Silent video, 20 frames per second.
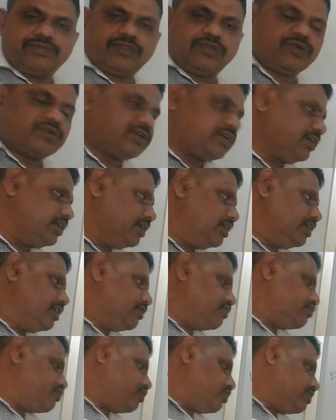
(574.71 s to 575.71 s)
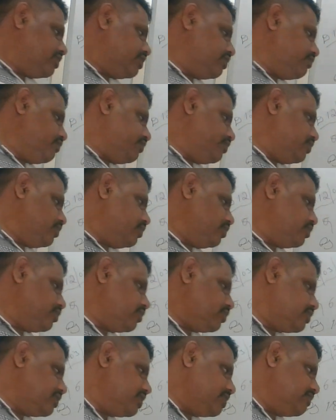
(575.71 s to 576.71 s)
Okay. So if you
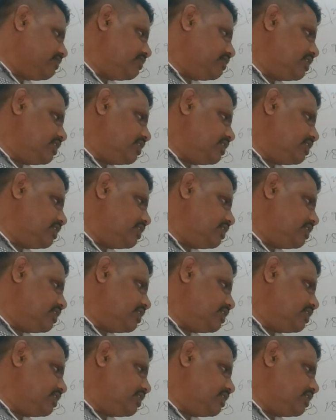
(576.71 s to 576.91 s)
know this,